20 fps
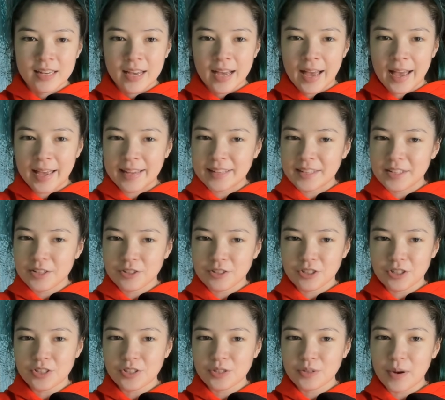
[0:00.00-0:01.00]
And
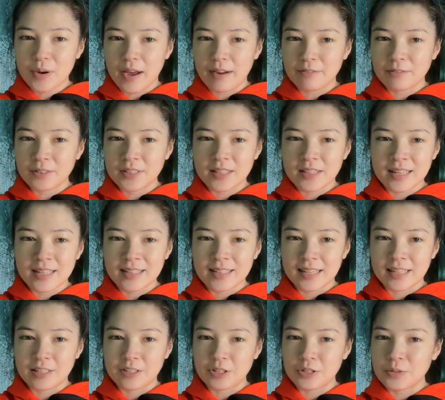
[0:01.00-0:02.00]
just through everything
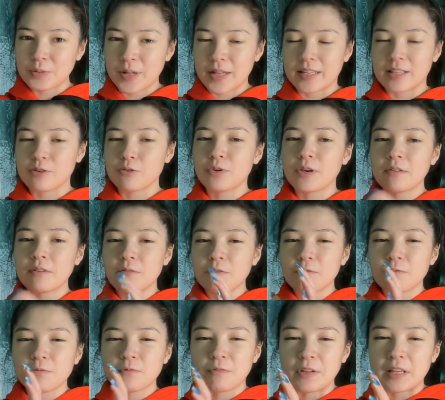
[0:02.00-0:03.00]
they do, like you can
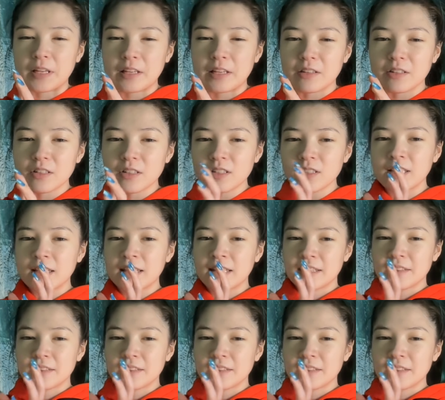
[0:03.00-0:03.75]
feel